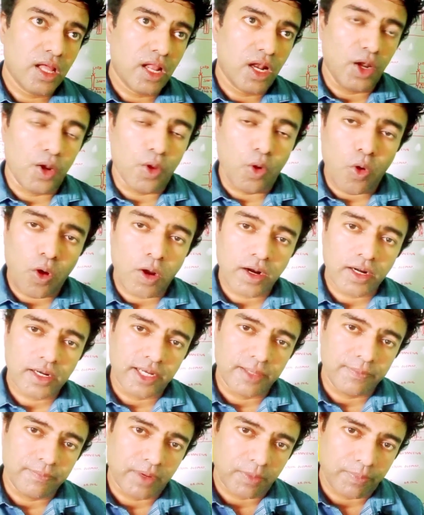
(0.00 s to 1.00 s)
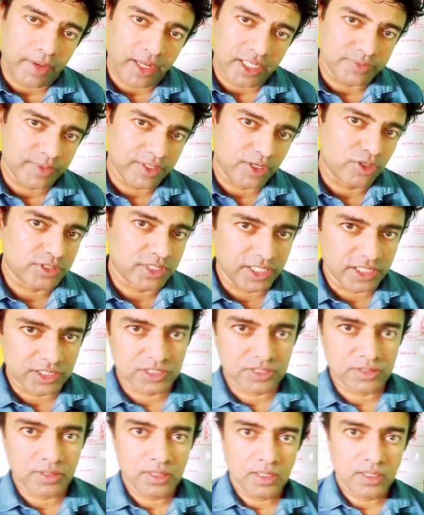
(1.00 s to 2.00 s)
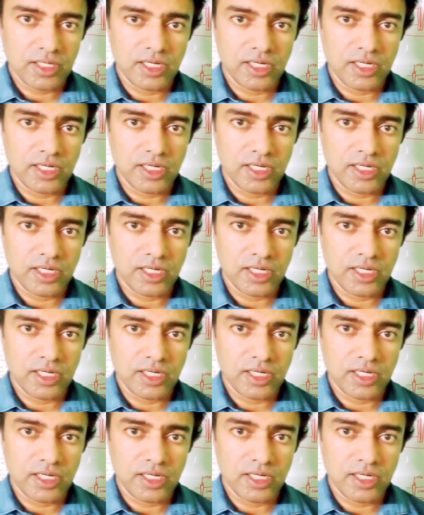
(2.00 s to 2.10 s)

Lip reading: long timber piles because it